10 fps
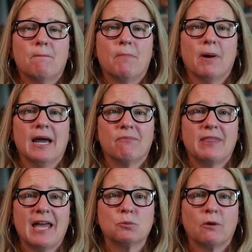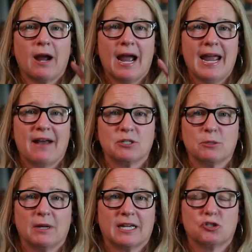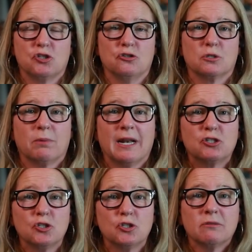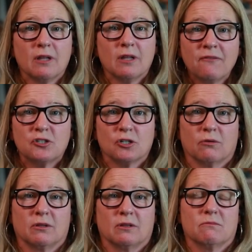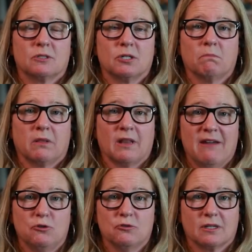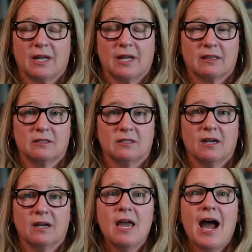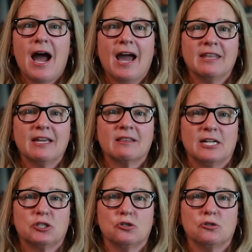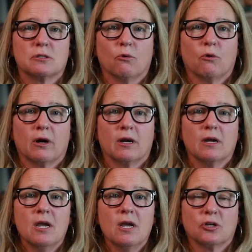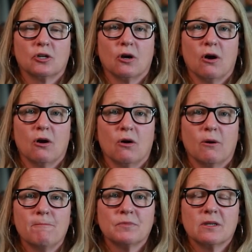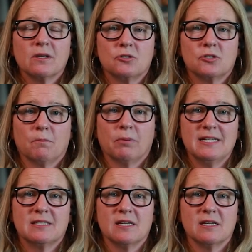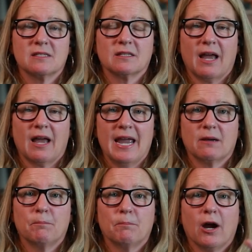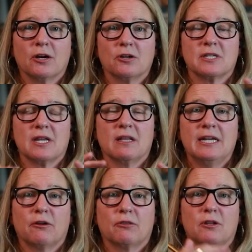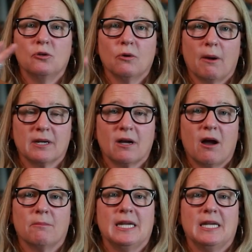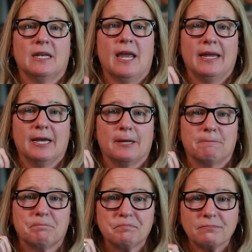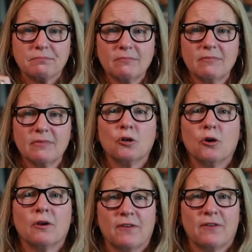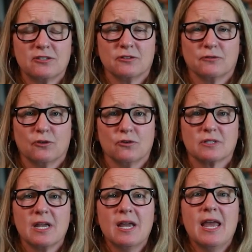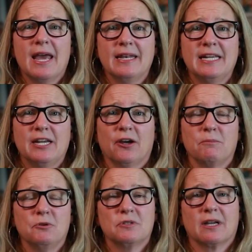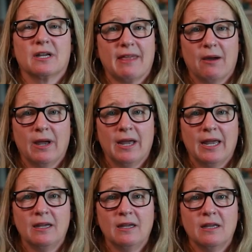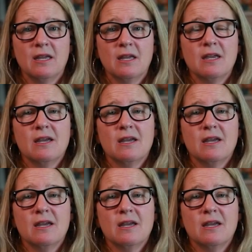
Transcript: but that's where I have to pick and choose. But I do love to go to live music like Linda. I think that I choose more to go to places like bars and hear the new up and coming and go to festivals and hear music that way. I